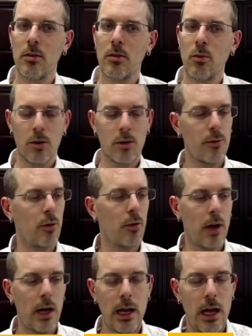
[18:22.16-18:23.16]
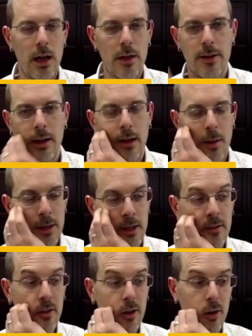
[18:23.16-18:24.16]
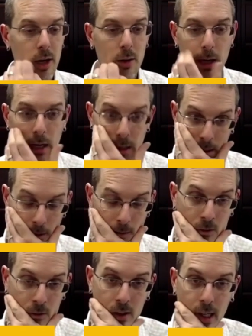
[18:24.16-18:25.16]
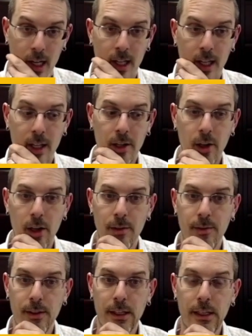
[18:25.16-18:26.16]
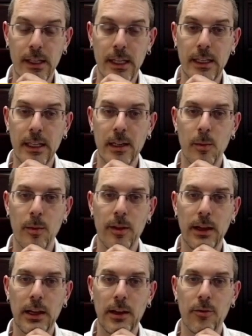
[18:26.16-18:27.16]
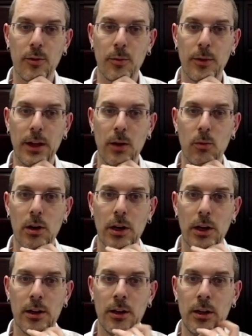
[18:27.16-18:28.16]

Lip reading: Wonderful. I think, I mean, this is a great way to kind of kick off and get them thinking from day one